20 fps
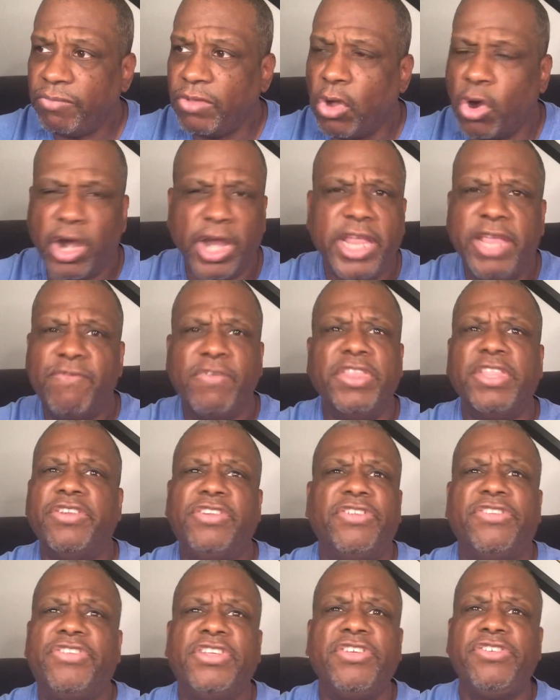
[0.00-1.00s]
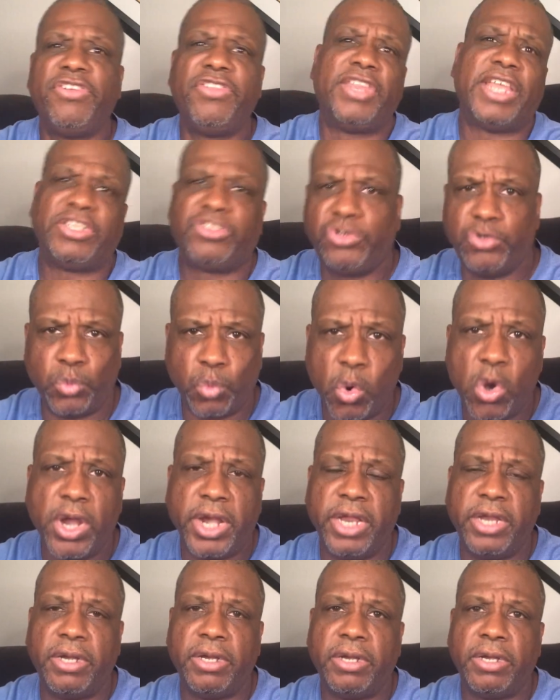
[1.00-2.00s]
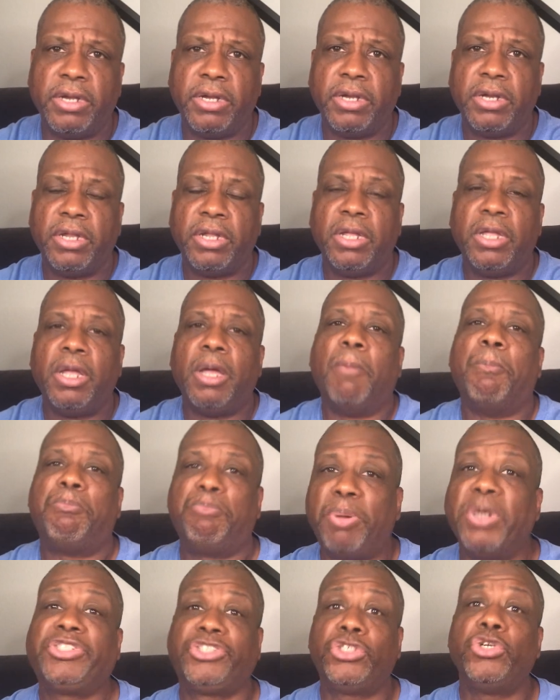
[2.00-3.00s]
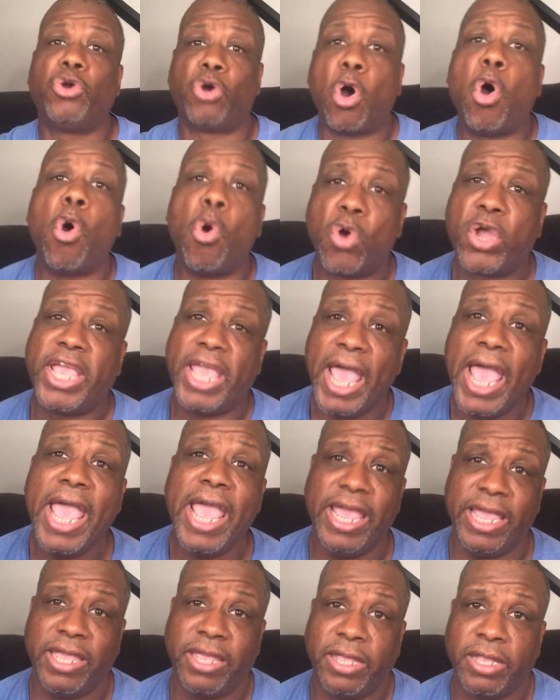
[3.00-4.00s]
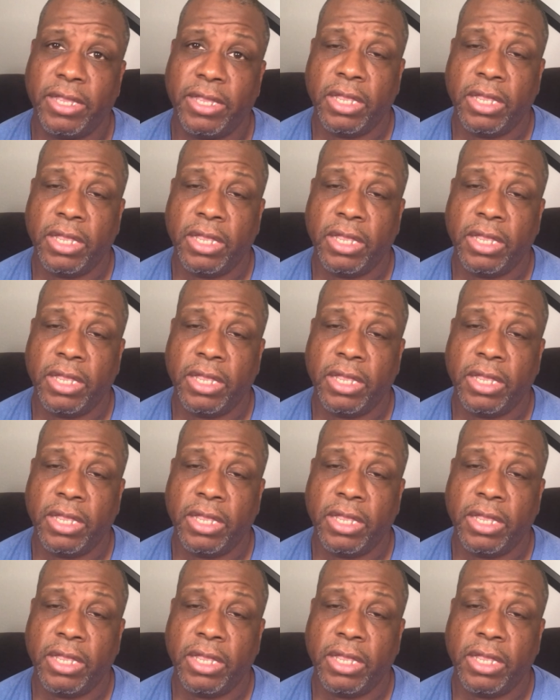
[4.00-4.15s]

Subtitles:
or even the decision that you wanted, but you're okay.